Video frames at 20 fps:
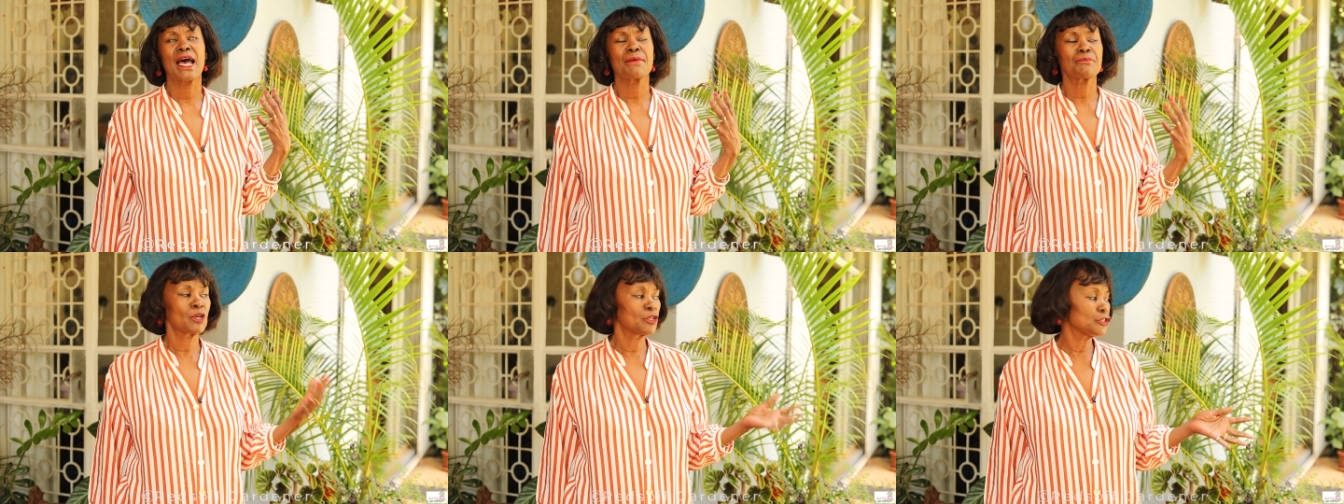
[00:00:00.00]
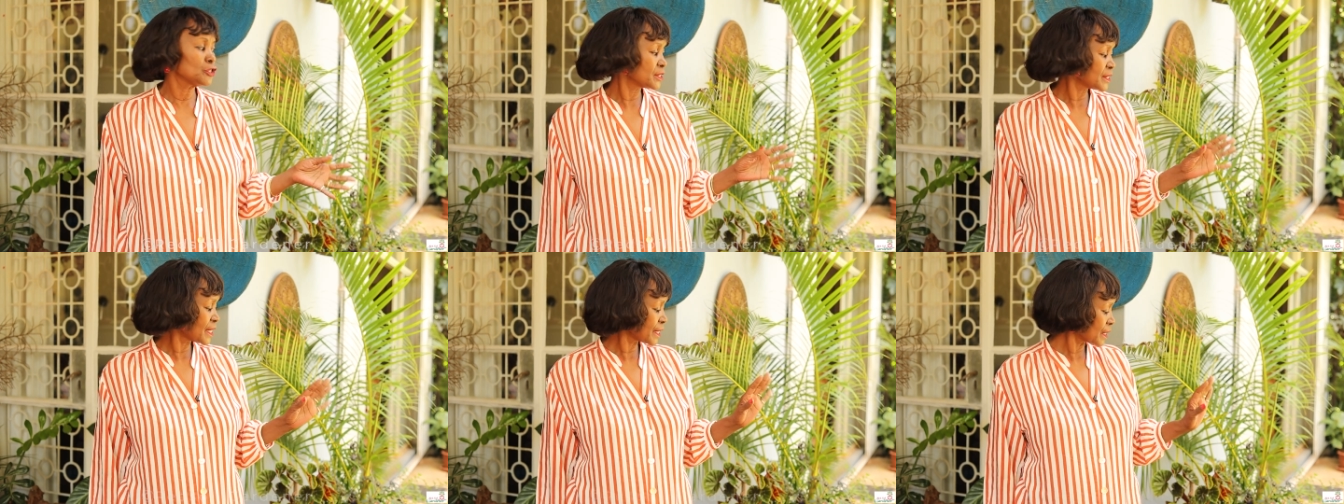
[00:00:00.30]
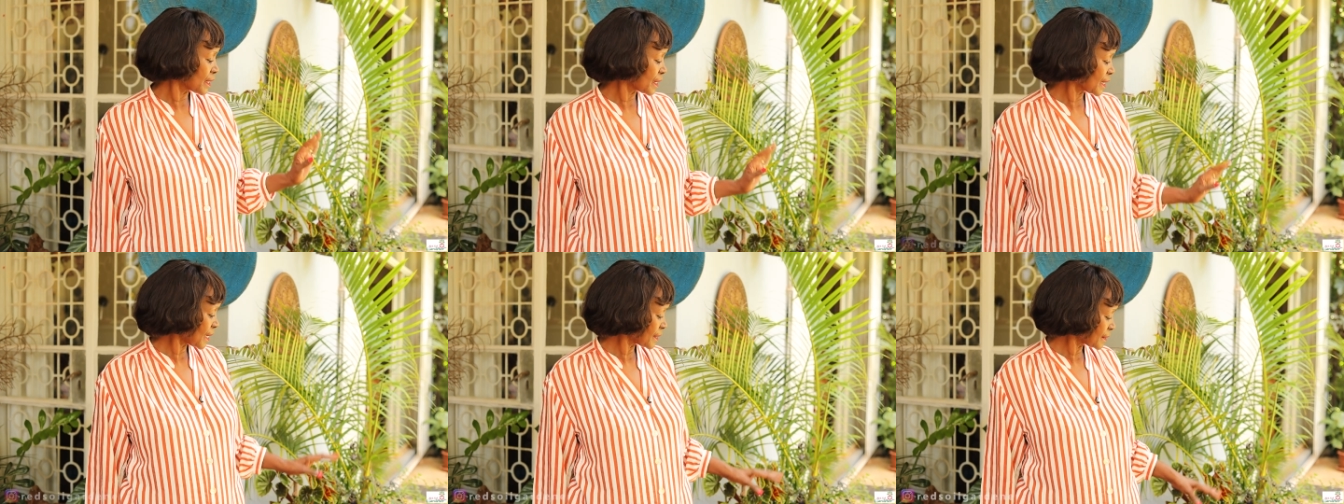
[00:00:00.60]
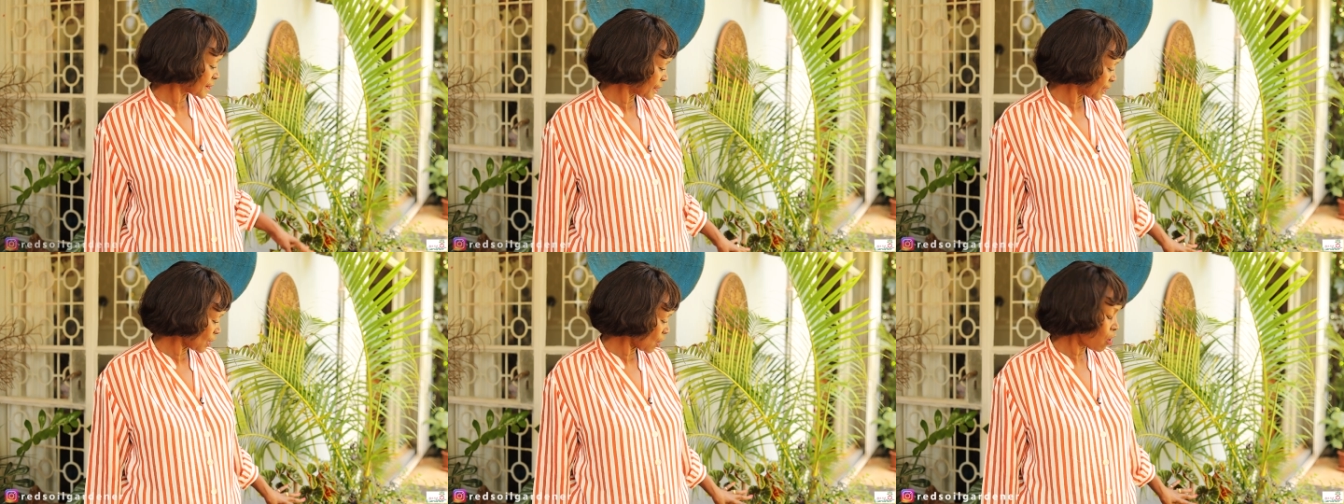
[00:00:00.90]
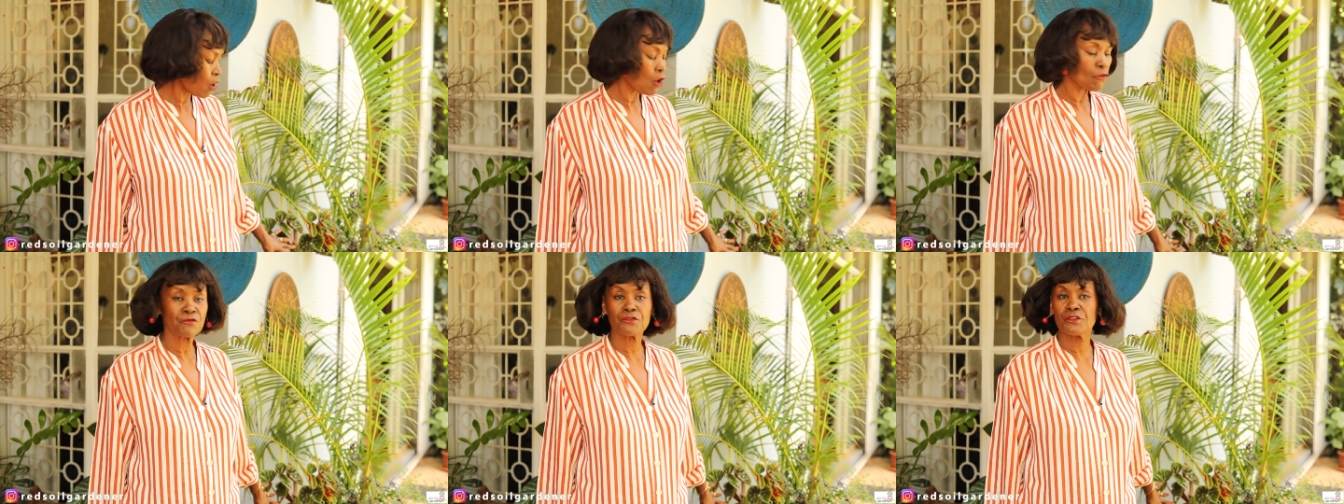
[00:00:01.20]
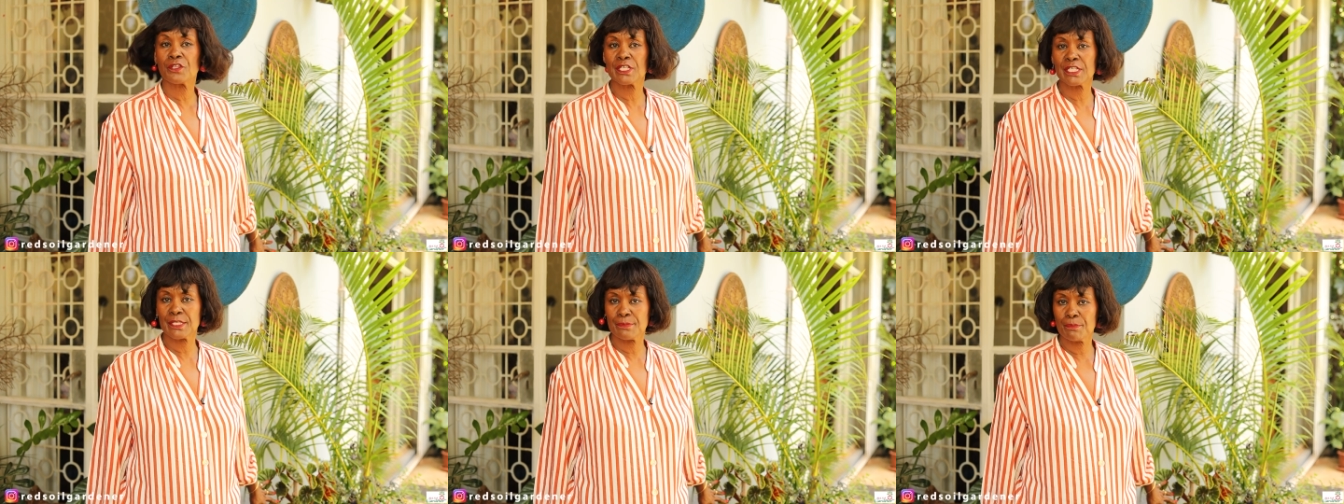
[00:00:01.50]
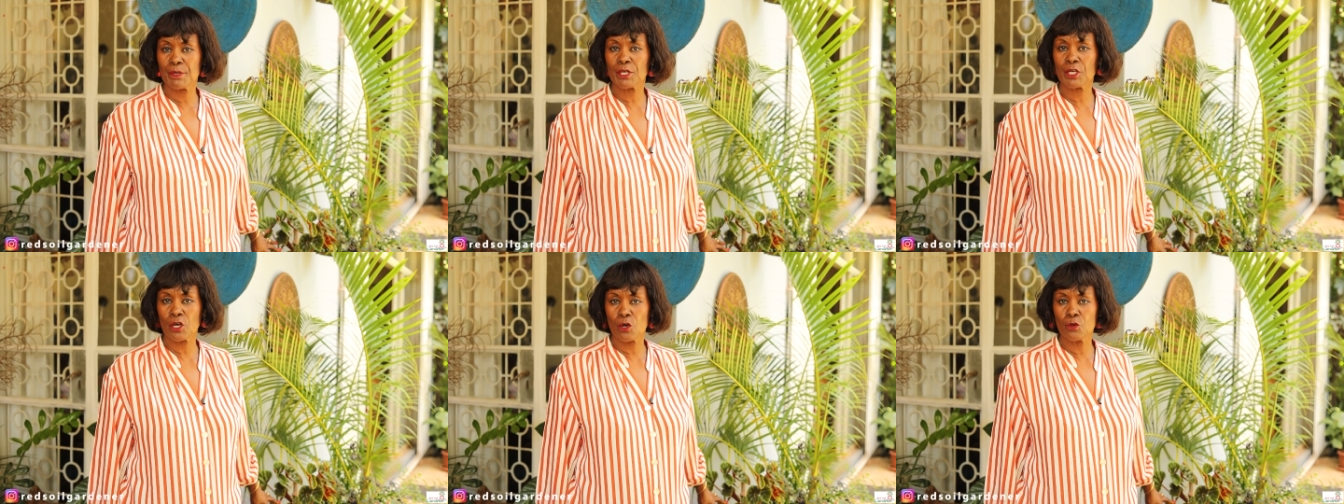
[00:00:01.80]
I'm going to take a cutting of this
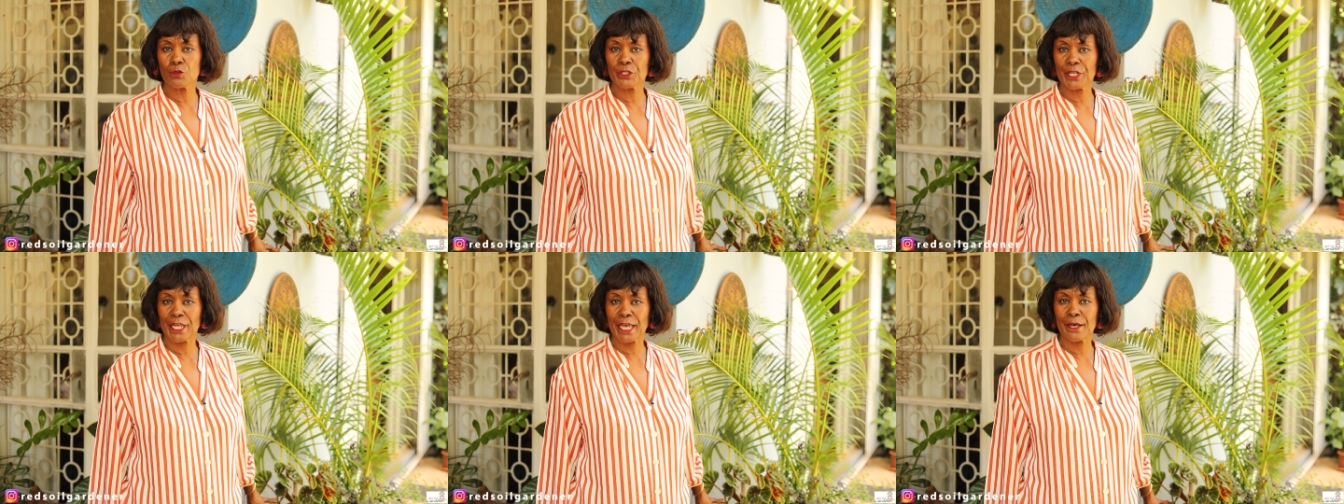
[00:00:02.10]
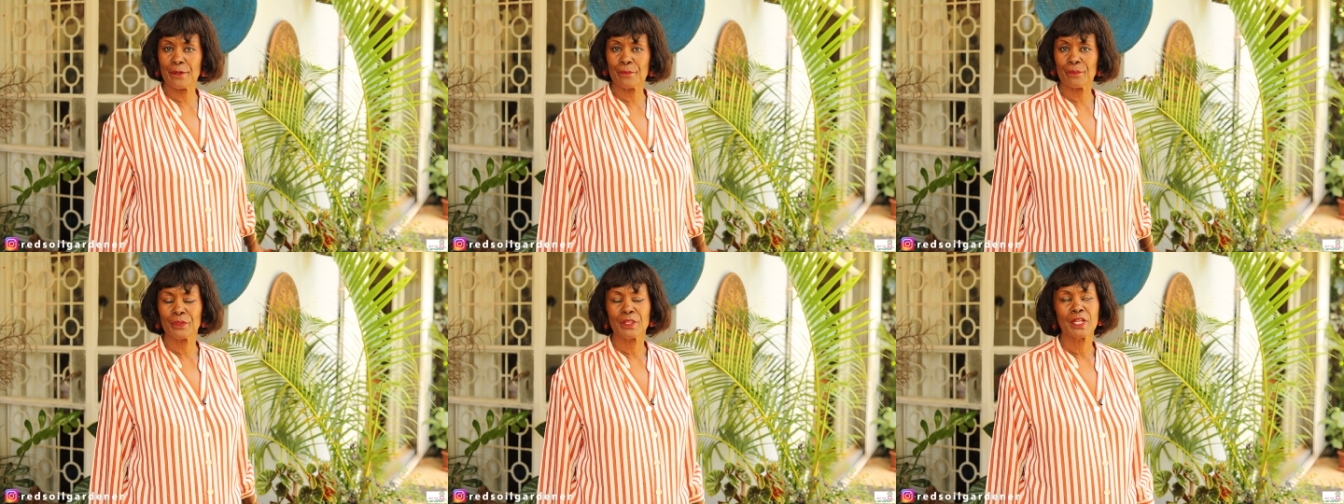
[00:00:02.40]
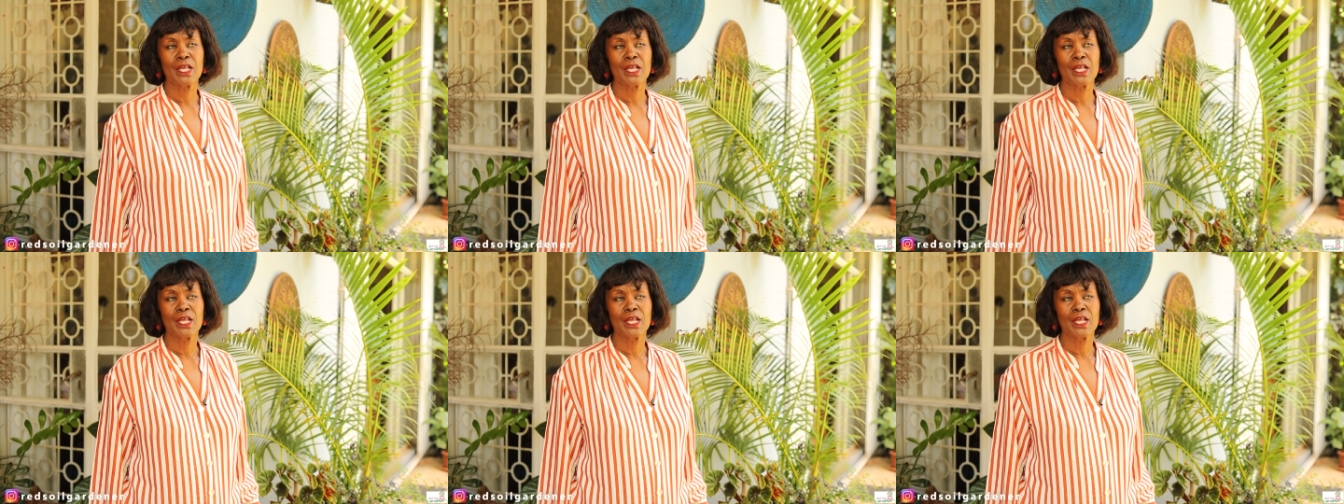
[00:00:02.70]
begonia.